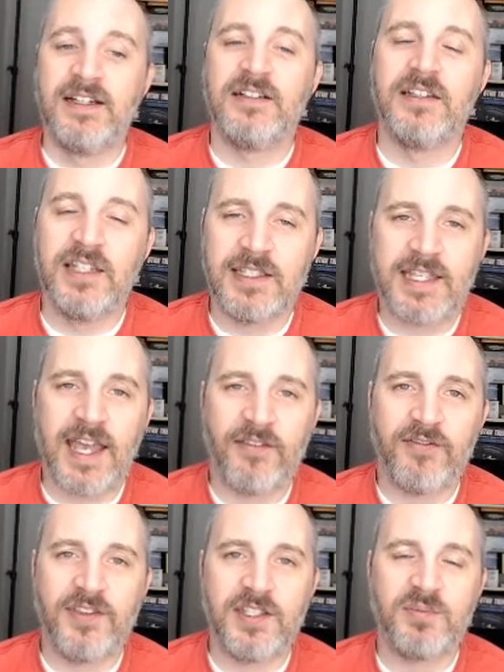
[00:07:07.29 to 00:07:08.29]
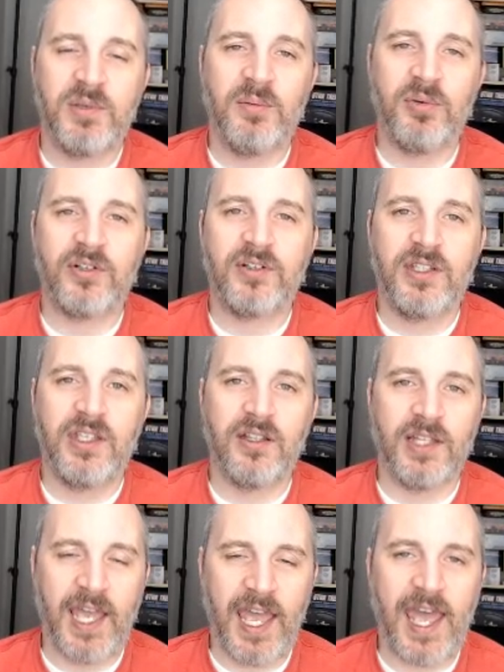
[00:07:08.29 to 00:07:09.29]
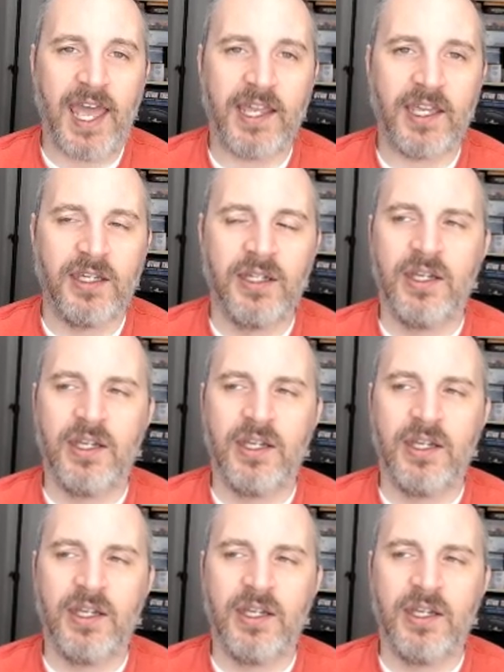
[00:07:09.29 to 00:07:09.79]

let's have these people kill a hag.